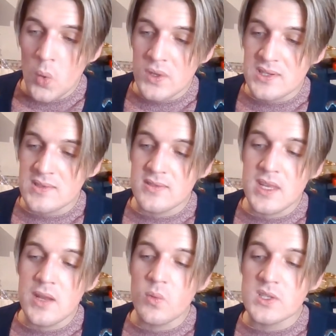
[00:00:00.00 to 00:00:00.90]
which is
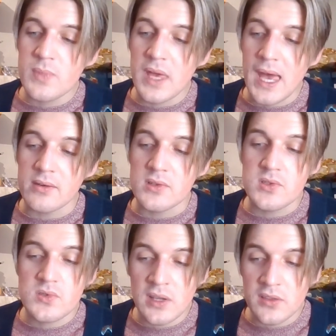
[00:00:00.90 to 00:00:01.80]
thin and wispy hair is
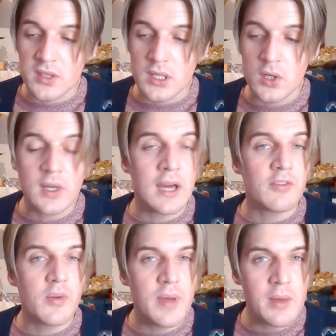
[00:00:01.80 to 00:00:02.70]
strengthened. Look
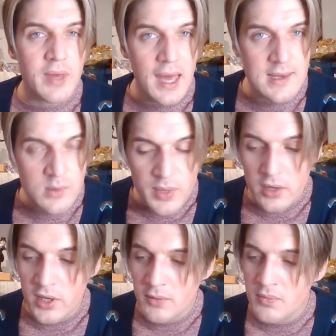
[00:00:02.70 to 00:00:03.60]
out for baby hairs
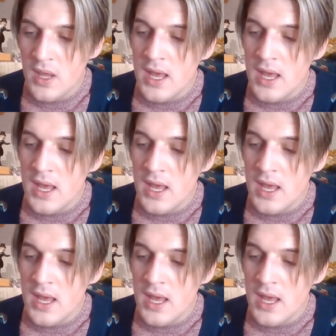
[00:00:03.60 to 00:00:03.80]
appearing.